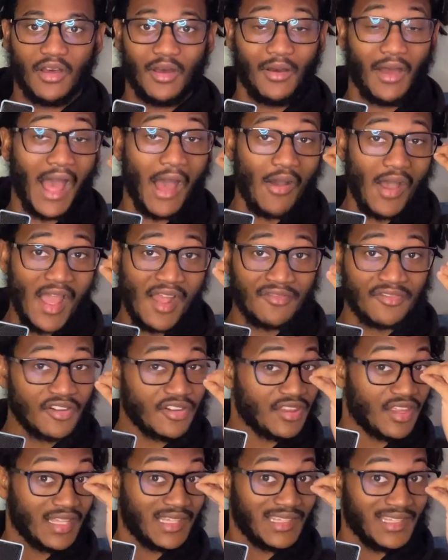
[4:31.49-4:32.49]
However,
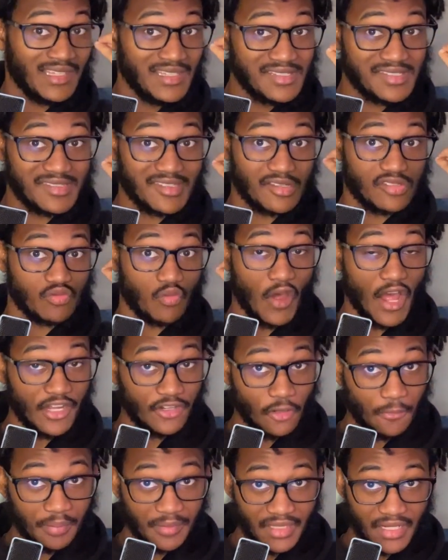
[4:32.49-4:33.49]
the East is wide
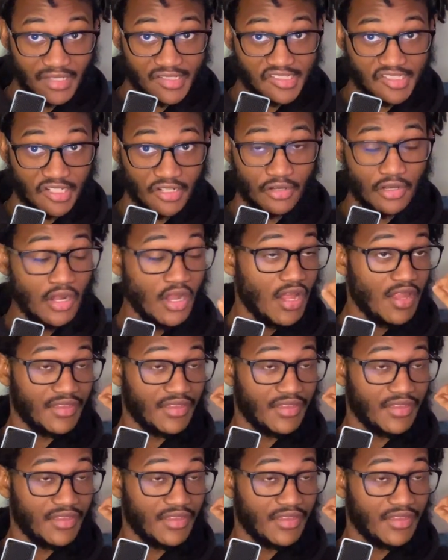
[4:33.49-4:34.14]
open next year.